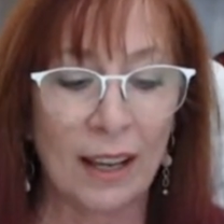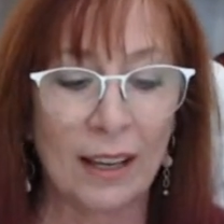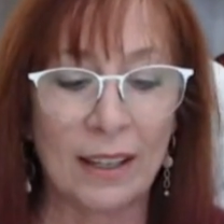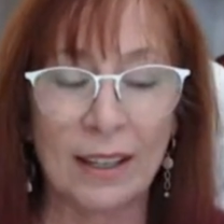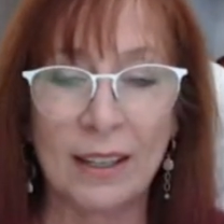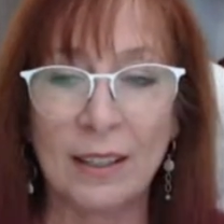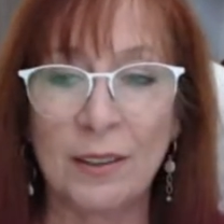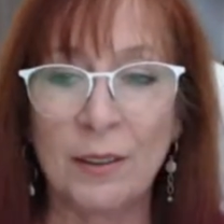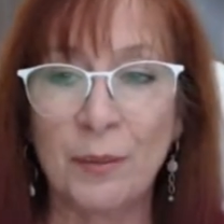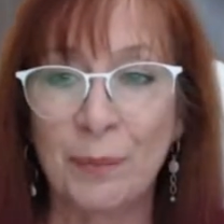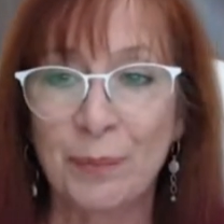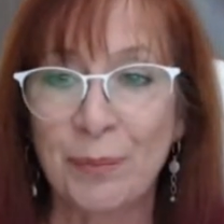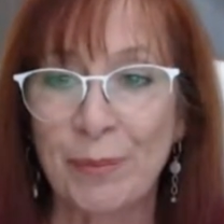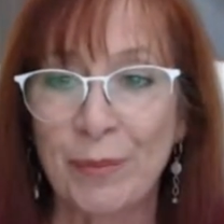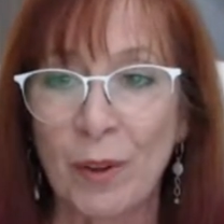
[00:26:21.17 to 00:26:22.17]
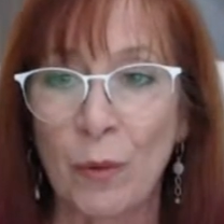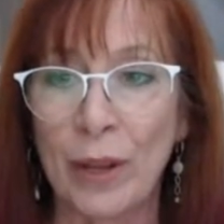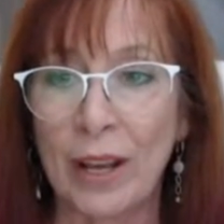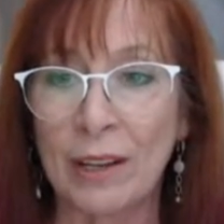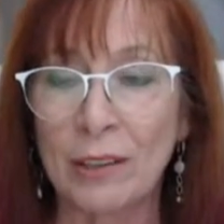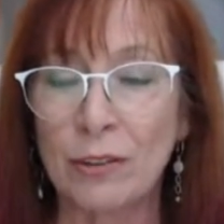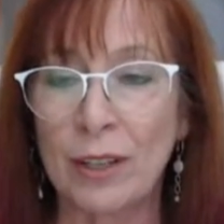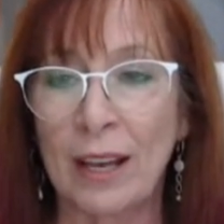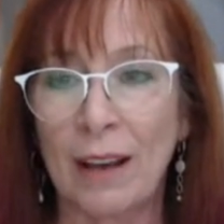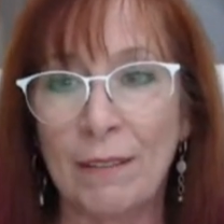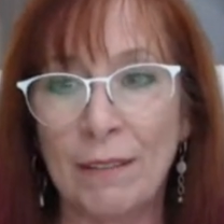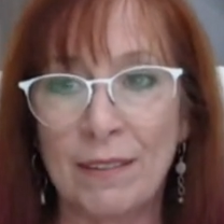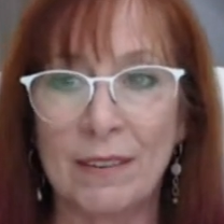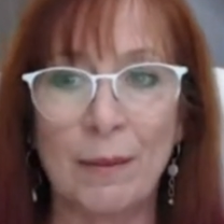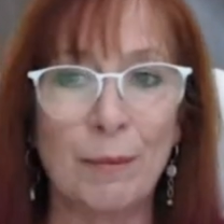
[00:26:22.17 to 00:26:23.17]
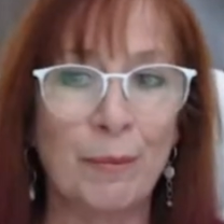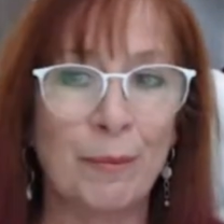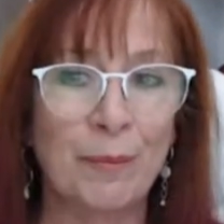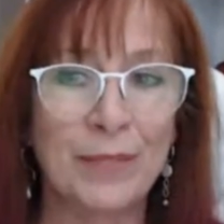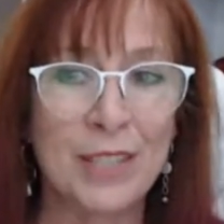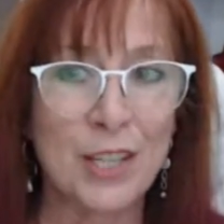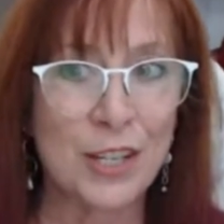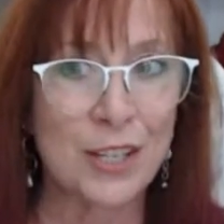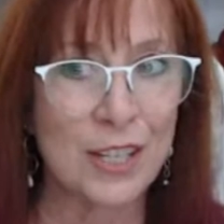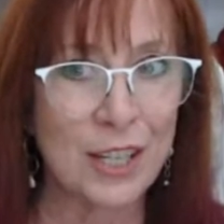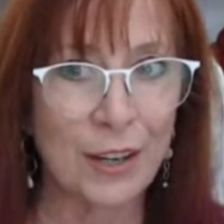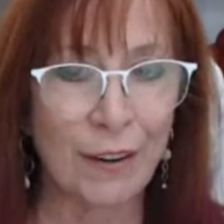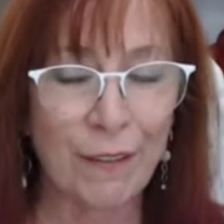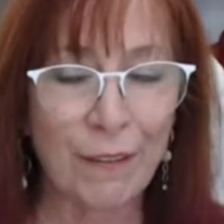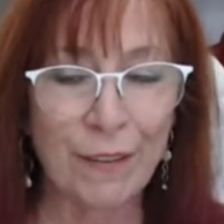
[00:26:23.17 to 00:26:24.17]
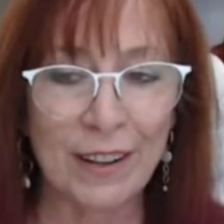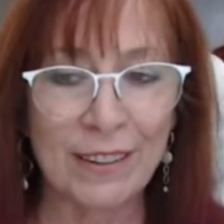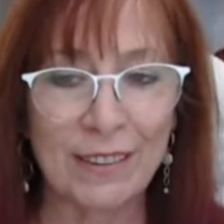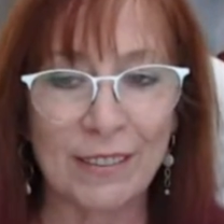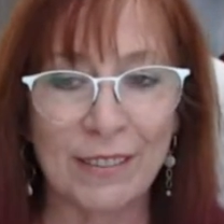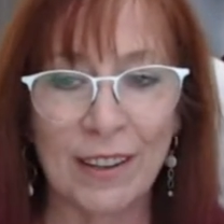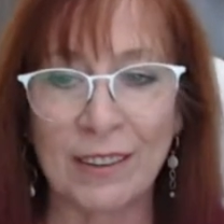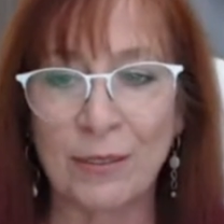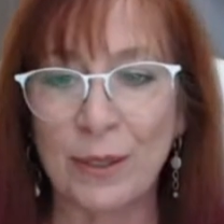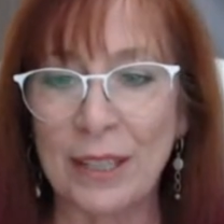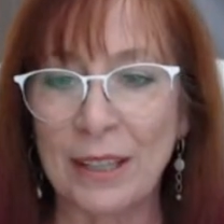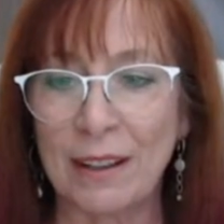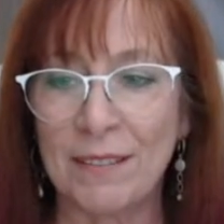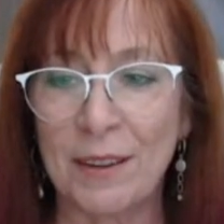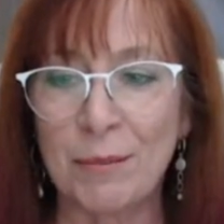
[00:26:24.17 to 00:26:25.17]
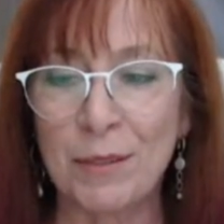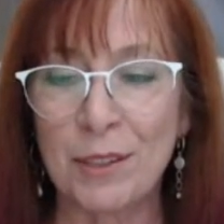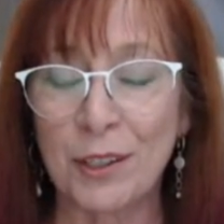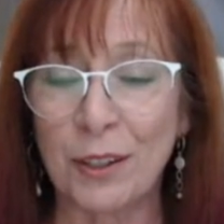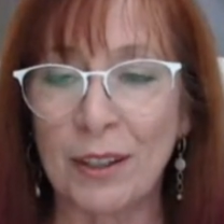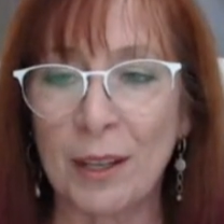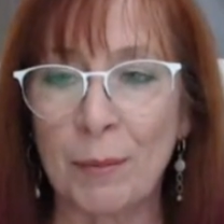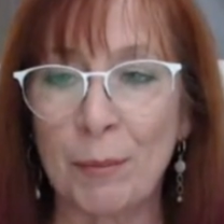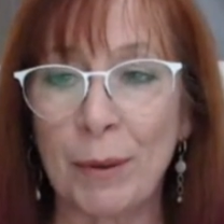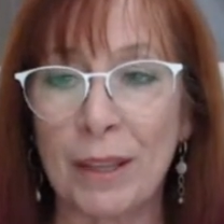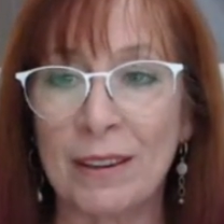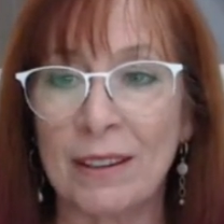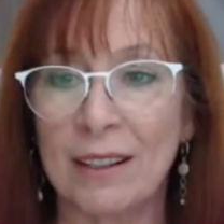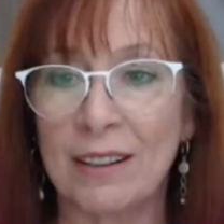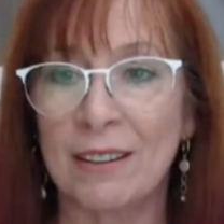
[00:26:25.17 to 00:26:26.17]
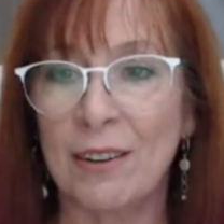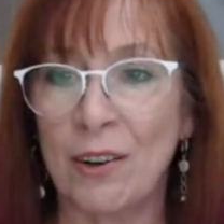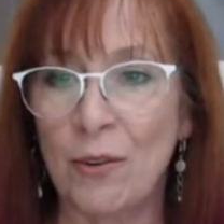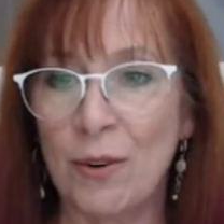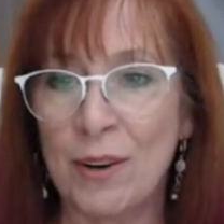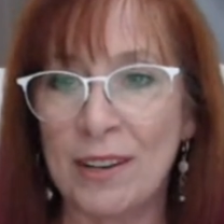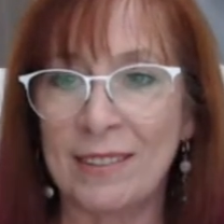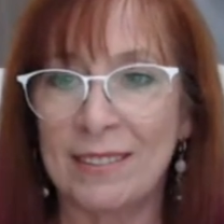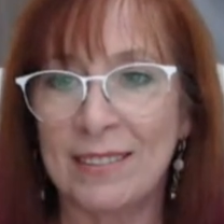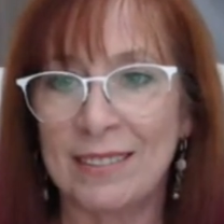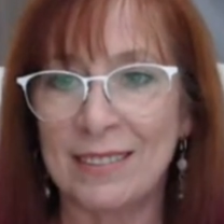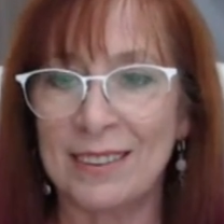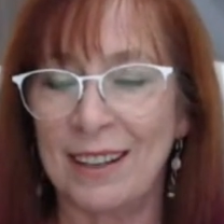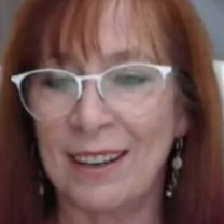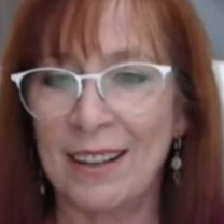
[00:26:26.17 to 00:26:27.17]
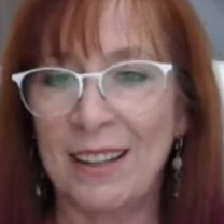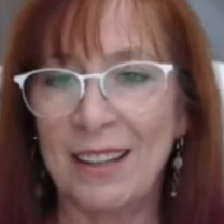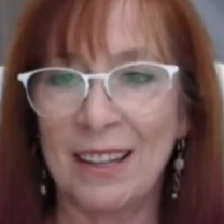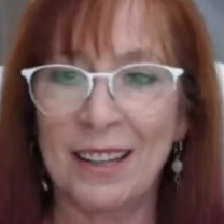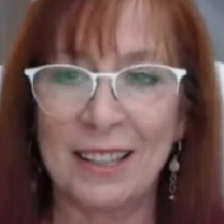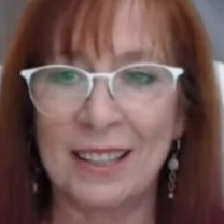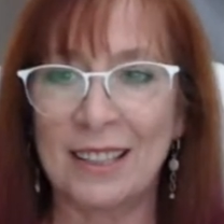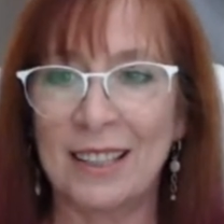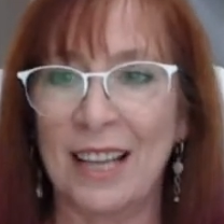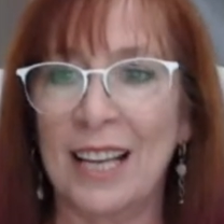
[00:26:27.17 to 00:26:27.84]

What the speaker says: And we actually have some dear friends of us. We love them dearly, but they're always on,